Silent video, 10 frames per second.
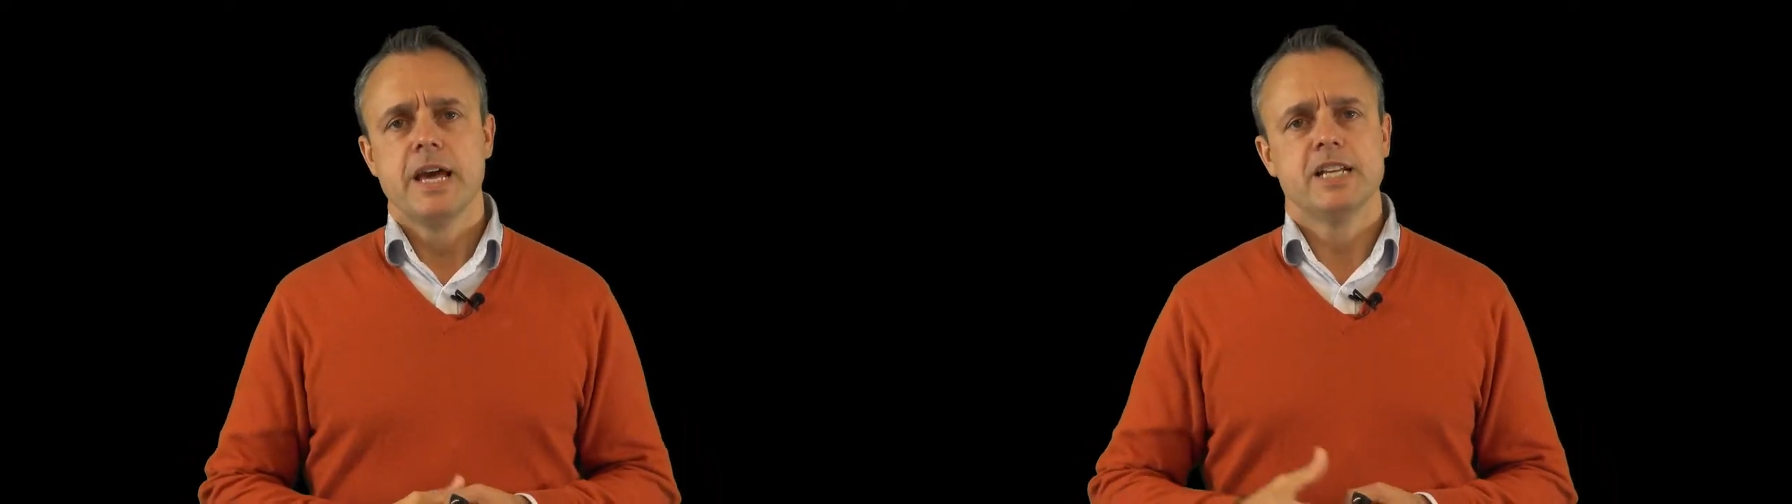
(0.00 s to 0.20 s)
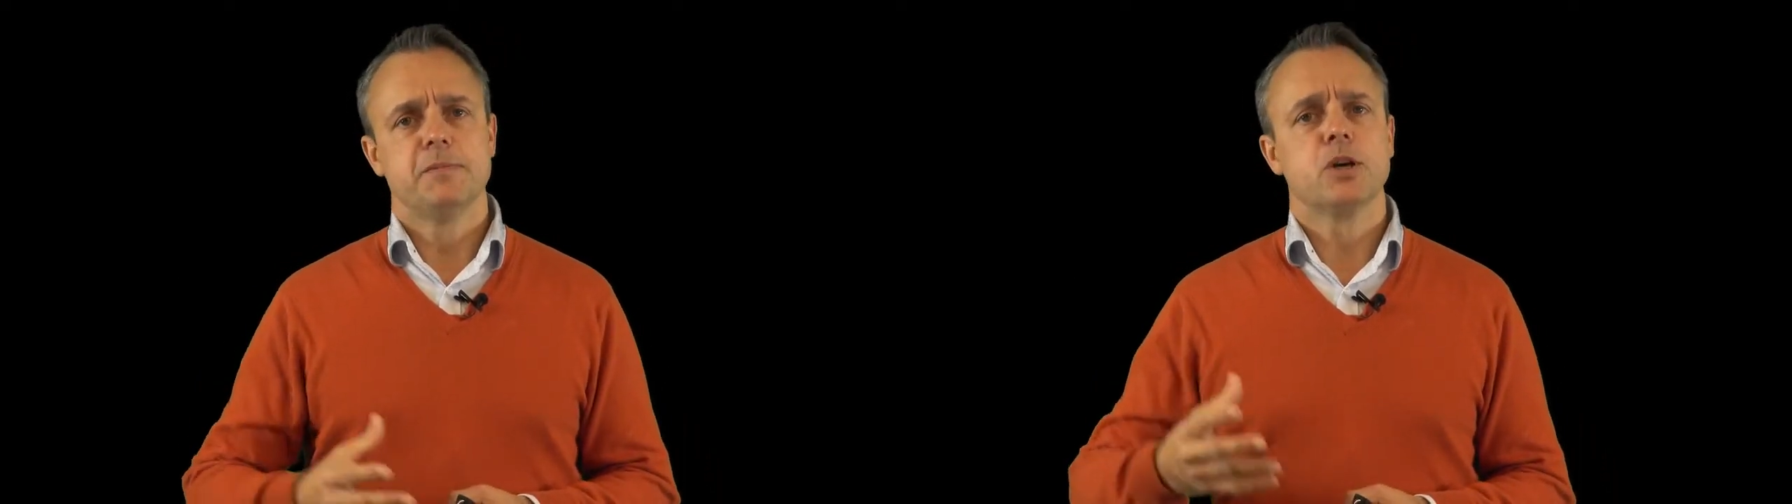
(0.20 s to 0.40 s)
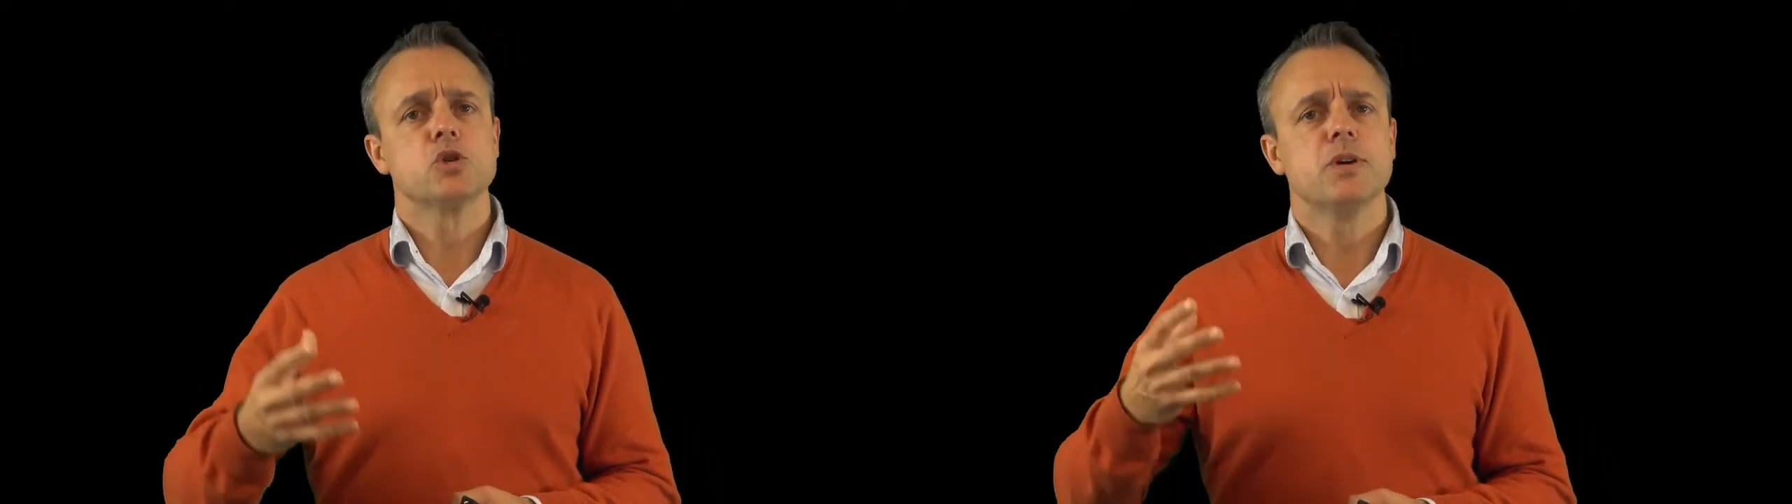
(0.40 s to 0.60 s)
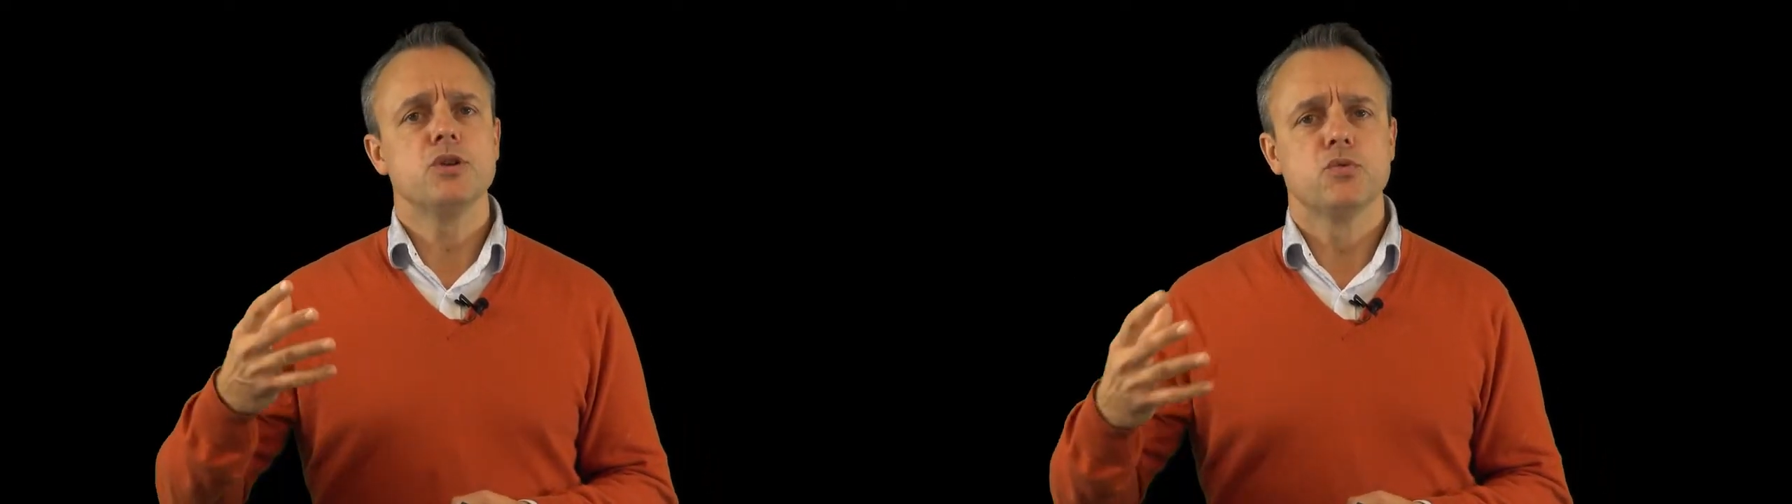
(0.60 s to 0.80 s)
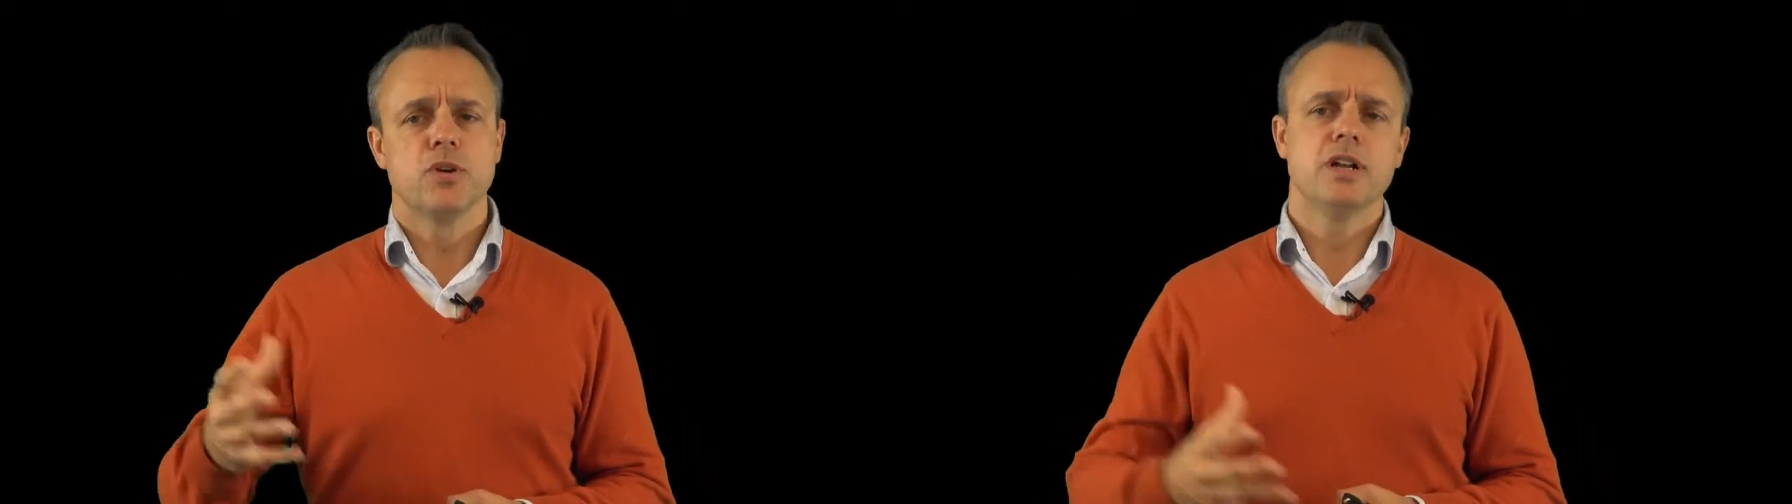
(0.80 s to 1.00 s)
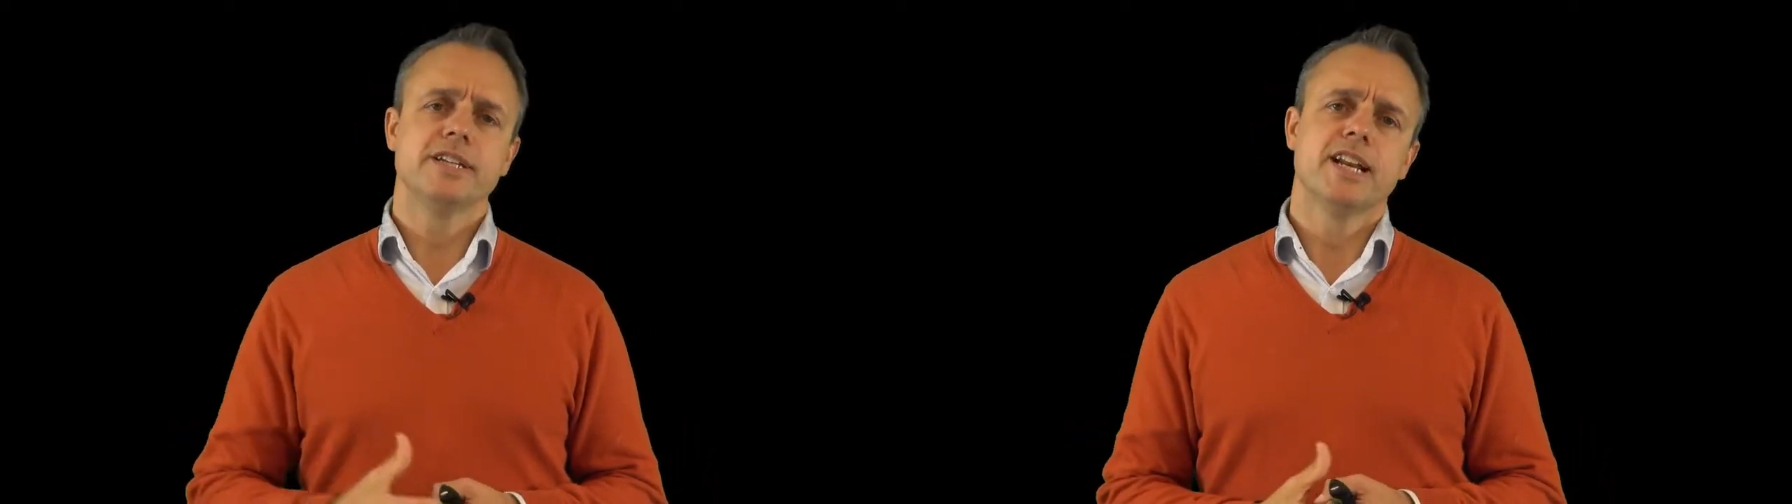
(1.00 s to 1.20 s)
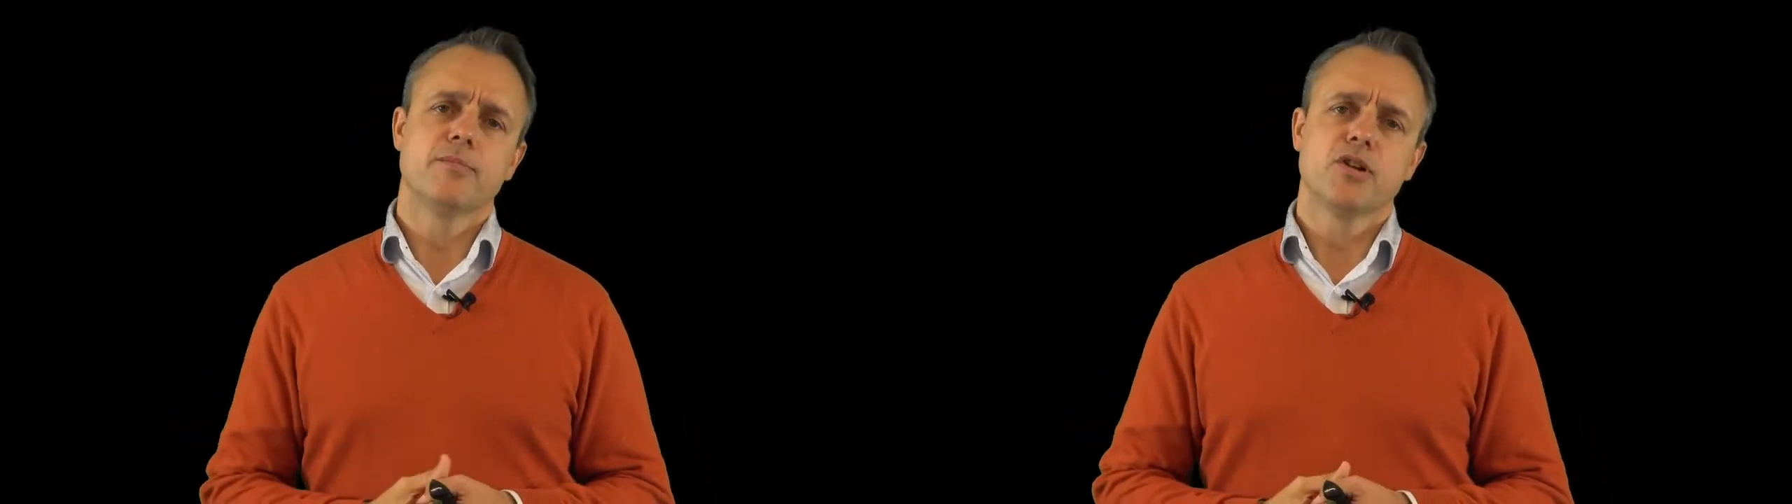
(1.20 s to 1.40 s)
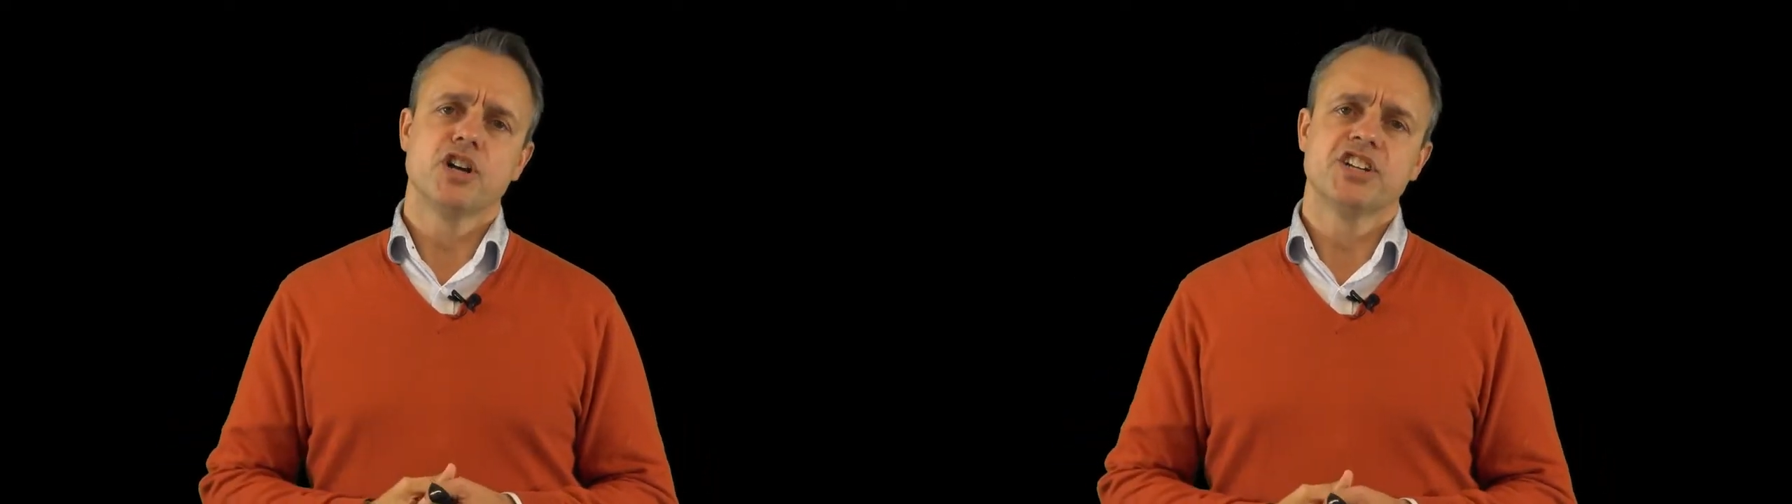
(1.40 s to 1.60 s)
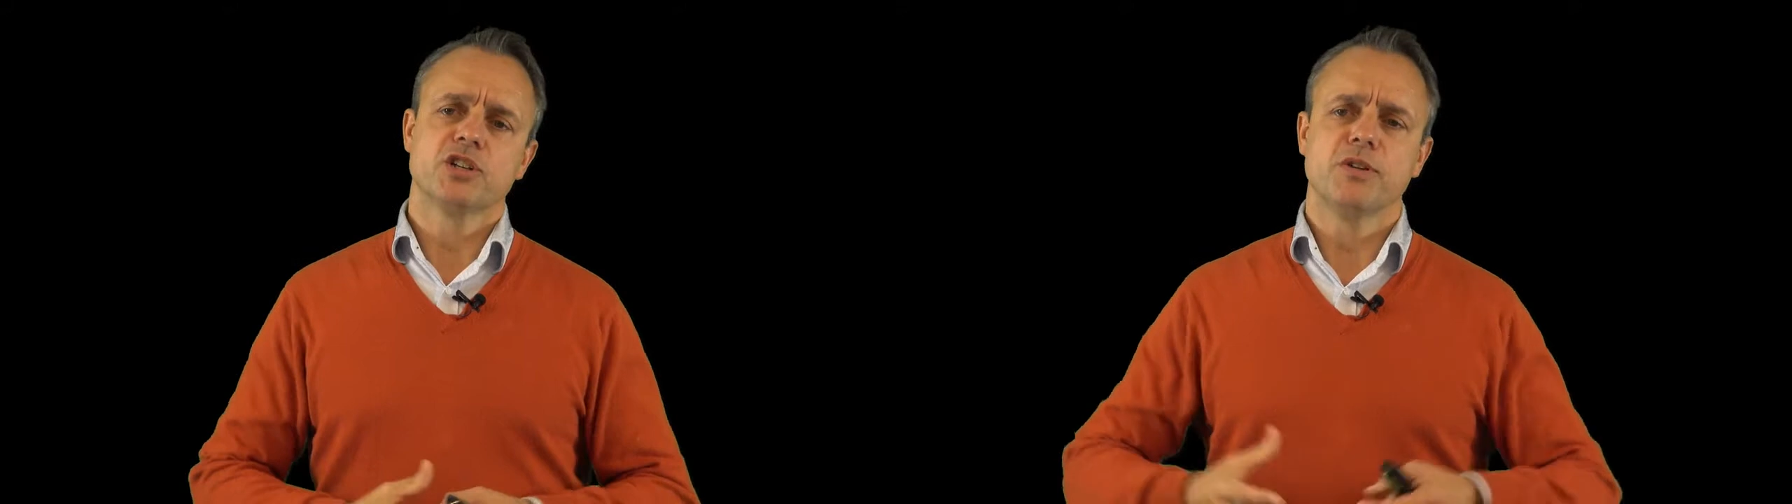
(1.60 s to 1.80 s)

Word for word: It's because when you run data project,